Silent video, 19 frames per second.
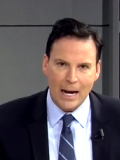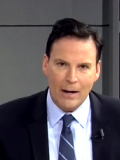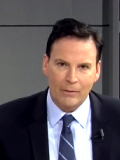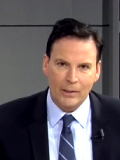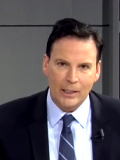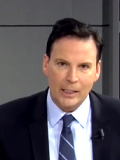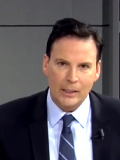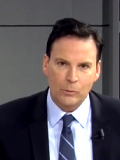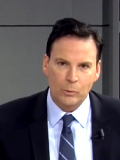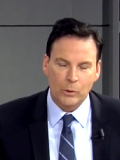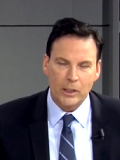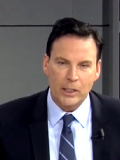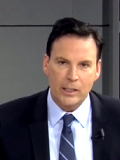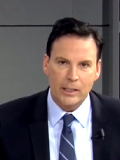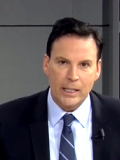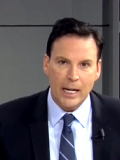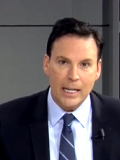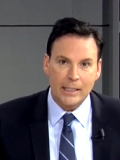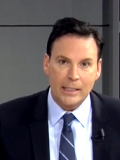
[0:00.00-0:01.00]
Alvarez. We're
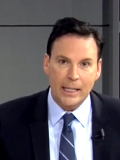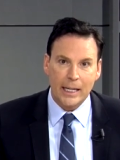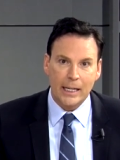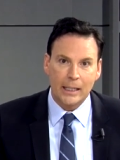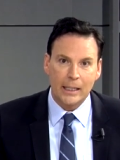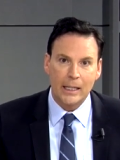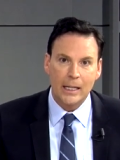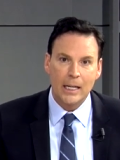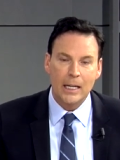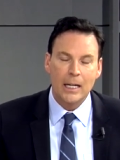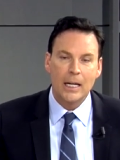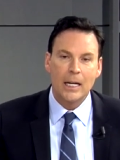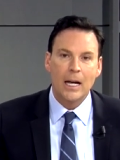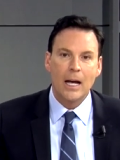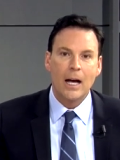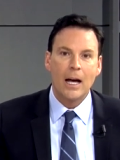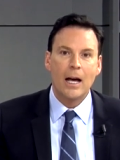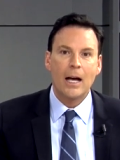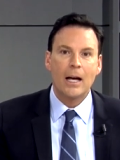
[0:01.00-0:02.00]
discussing
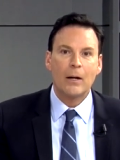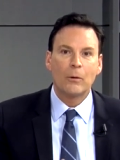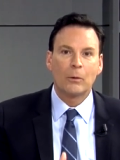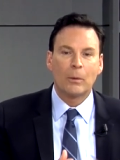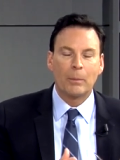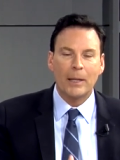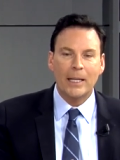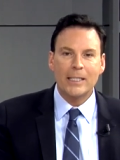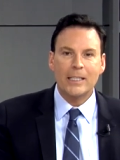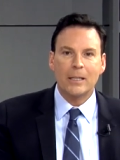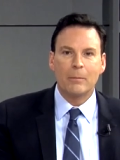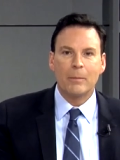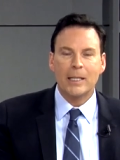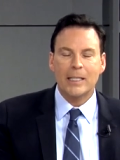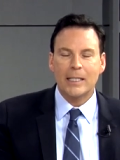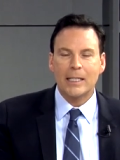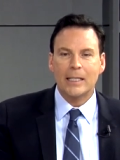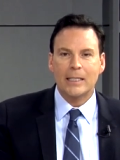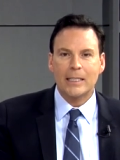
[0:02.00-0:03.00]
replacing
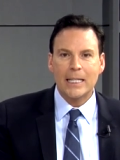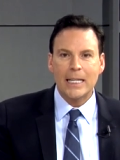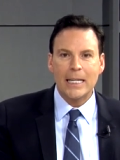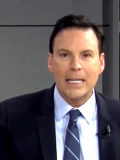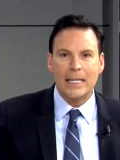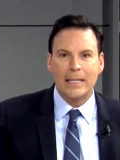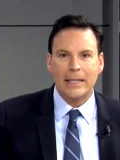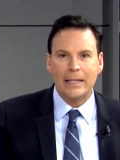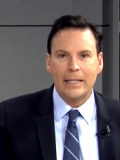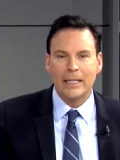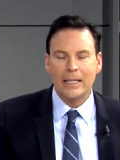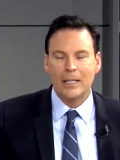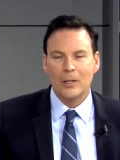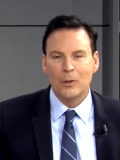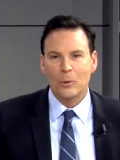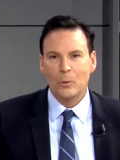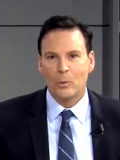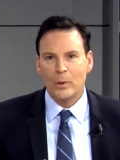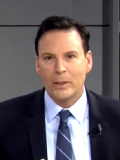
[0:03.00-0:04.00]
missing teeth
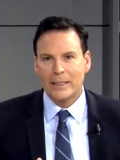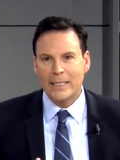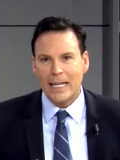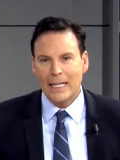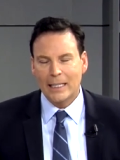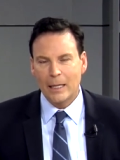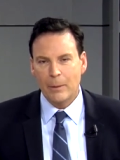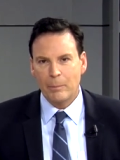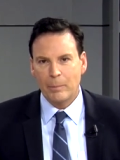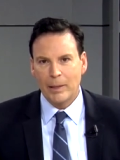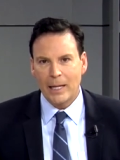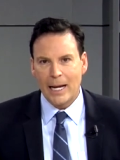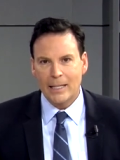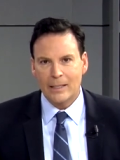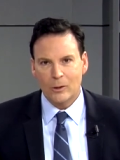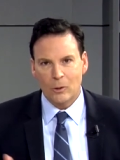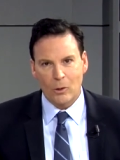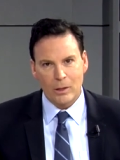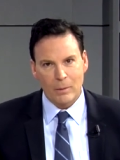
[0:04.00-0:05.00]
with dental
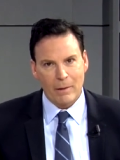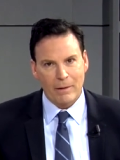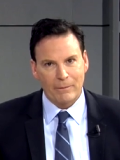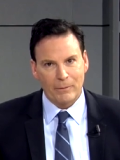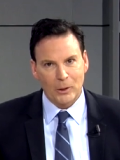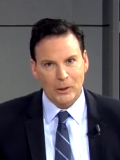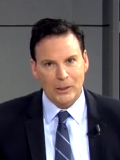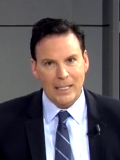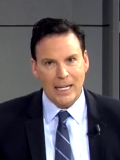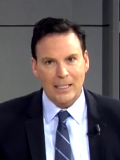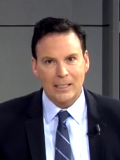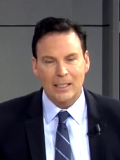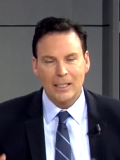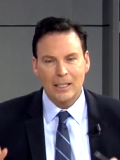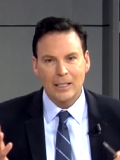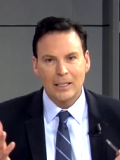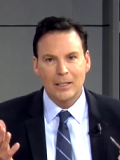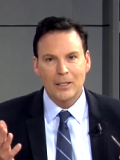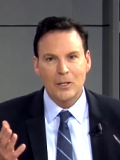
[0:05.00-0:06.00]
implants. According to my first guest,
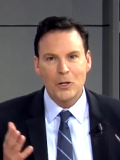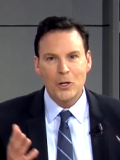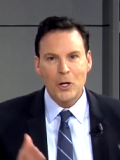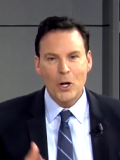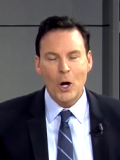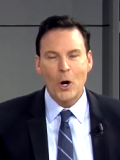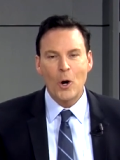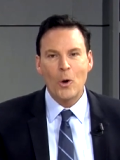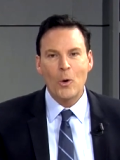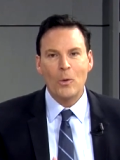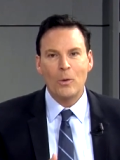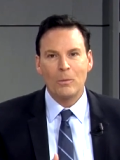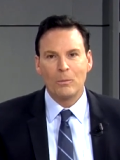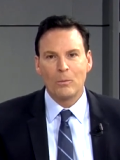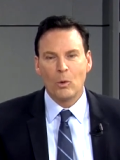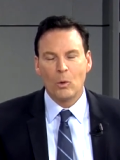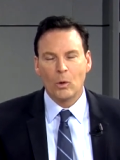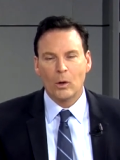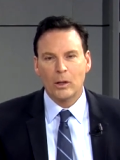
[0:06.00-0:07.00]
no
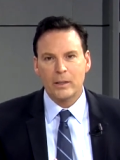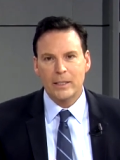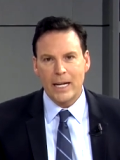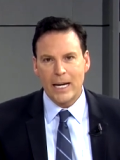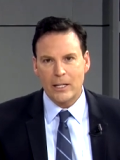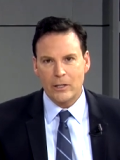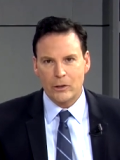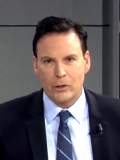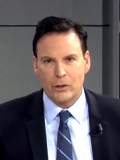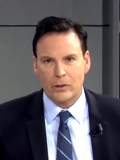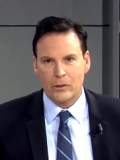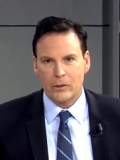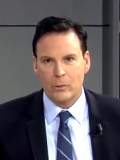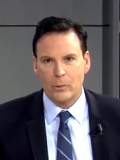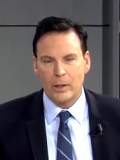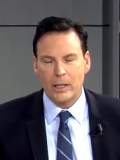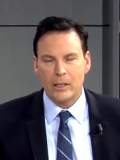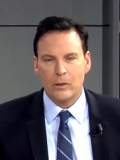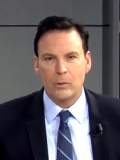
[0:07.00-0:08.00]
more
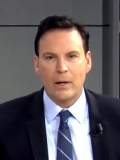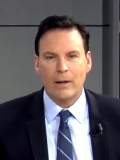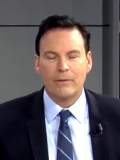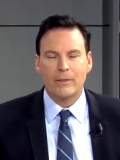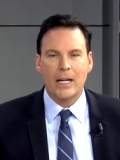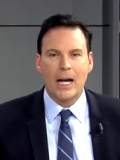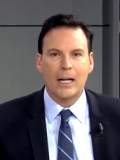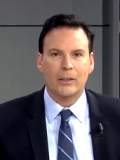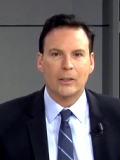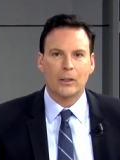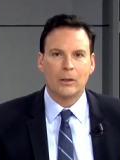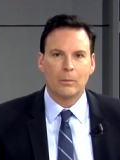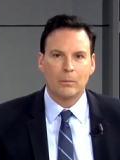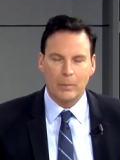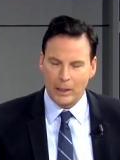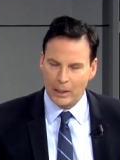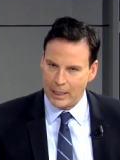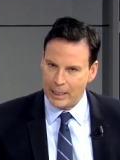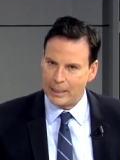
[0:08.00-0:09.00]
dentures. With us, we have Dr.
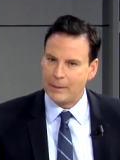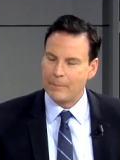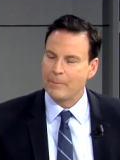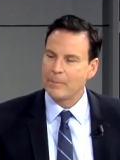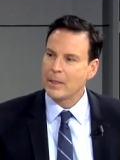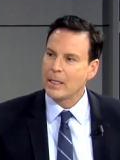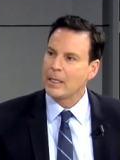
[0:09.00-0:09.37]
Marinic.